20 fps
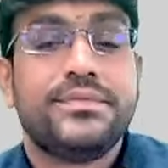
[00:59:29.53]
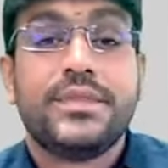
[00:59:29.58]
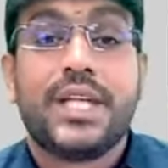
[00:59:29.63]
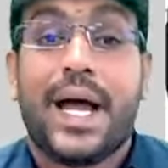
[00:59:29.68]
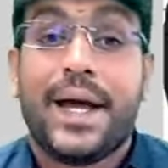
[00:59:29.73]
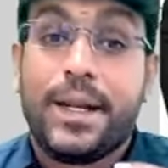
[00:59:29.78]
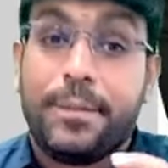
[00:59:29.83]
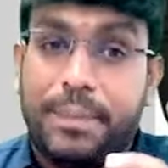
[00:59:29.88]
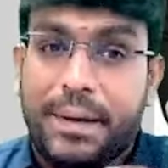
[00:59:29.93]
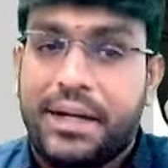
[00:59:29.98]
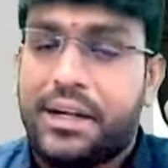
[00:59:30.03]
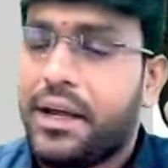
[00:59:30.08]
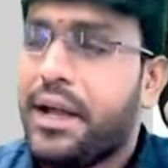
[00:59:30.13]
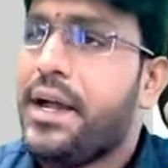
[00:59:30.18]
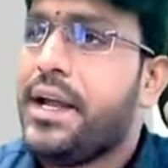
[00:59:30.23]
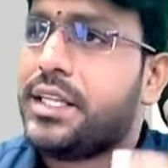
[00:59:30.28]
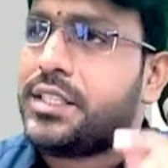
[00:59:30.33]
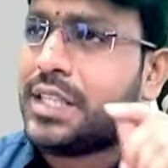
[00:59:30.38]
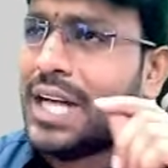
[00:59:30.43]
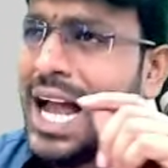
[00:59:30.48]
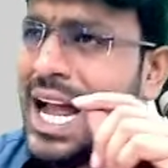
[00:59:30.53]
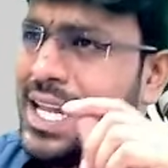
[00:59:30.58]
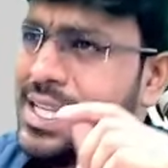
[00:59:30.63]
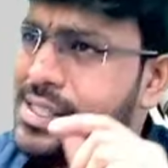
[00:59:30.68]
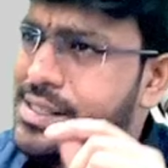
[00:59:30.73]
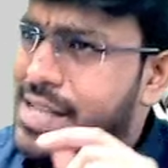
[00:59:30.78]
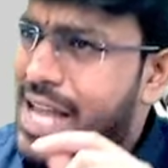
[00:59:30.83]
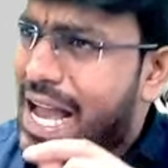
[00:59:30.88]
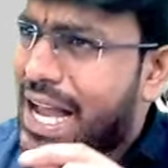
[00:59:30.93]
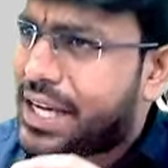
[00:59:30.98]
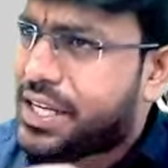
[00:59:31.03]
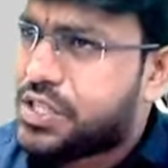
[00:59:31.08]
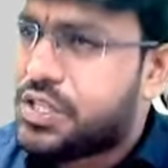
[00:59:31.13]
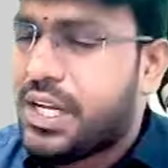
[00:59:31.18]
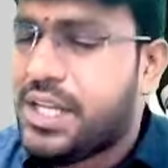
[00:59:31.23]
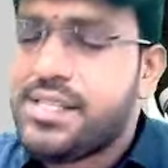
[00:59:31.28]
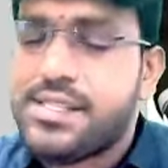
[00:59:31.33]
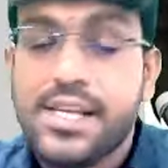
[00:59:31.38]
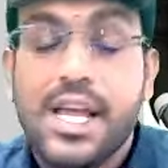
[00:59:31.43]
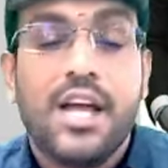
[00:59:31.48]
I repeat,
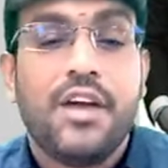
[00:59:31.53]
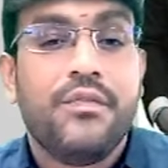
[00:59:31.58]
transactions